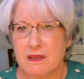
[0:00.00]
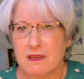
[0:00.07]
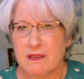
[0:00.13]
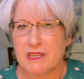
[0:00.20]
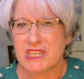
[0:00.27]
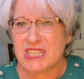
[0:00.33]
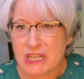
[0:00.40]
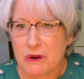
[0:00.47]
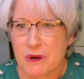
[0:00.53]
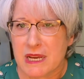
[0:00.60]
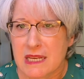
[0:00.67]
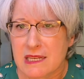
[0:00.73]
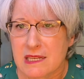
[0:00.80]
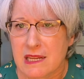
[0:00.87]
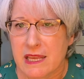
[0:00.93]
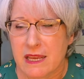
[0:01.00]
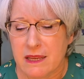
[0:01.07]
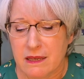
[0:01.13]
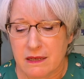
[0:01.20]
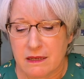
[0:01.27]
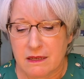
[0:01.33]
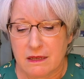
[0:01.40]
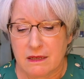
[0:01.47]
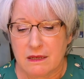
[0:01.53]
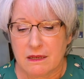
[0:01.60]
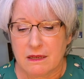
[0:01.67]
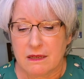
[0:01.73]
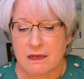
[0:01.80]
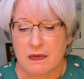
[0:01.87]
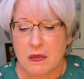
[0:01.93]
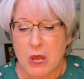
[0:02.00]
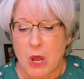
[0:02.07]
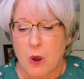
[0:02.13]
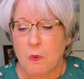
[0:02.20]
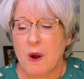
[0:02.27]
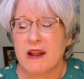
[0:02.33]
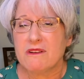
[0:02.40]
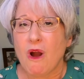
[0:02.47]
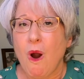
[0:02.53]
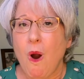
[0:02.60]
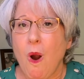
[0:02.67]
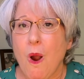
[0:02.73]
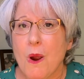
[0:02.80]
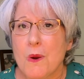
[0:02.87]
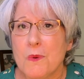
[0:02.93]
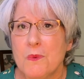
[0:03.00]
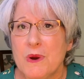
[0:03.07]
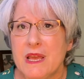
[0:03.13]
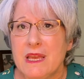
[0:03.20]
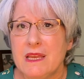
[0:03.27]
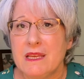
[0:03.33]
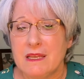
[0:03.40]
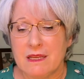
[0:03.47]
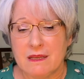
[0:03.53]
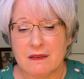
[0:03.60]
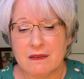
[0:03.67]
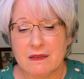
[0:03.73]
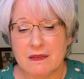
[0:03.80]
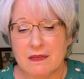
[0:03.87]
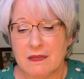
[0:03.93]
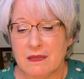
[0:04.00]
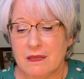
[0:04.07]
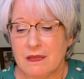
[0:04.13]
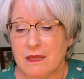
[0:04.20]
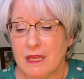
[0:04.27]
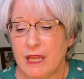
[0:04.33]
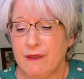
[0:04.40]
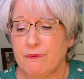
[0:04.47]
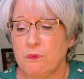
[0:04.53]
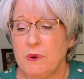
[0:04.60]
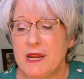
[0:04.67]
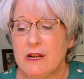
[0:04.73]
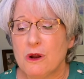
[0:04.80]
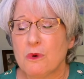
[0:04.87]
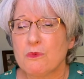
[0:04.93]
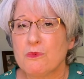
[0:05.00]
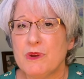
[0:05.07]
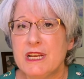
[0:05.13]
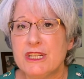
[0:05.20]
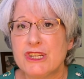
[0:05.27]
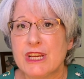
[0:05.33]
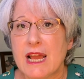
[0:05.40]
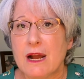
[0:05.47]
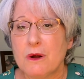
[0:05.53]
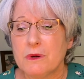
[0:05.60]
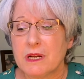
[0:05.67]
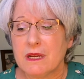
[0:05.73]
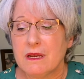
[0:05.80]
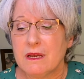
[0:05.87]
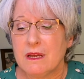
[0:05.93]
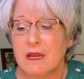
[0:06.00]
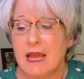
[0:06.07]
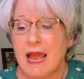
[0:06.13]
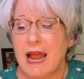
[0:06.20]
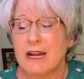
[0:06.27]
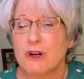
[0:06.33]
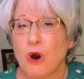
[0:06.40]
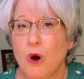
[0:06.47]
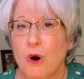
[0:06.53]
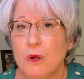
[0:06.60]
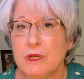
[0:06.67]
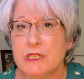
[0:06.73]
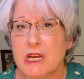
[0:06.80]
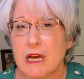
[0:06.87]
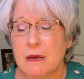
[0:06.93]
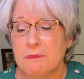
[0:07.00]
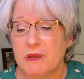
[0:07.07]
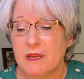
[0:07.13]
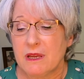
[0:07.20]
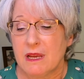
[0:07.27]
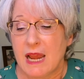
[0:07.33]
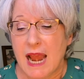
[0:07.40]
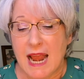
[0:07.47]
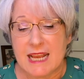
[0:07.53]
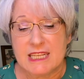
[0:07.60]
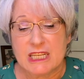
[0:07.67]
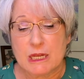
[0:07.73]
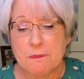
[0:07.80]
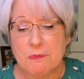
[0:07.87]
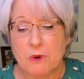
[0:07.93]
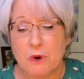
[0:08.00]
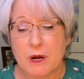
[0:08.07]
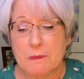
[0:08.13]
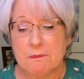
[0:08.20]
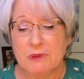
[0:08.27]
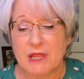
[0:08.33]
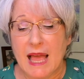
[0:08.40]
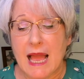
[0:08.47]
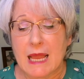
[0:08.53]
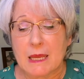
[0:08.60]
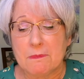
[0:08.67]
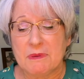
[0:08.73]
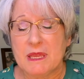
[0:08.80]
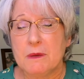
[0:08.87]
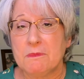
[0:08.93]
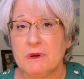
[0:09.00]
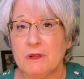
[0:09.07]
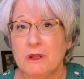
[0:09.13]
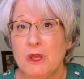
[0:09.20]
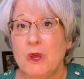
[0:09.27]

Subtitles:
Seriously? What are we if we don't reach out and hold up and support Black people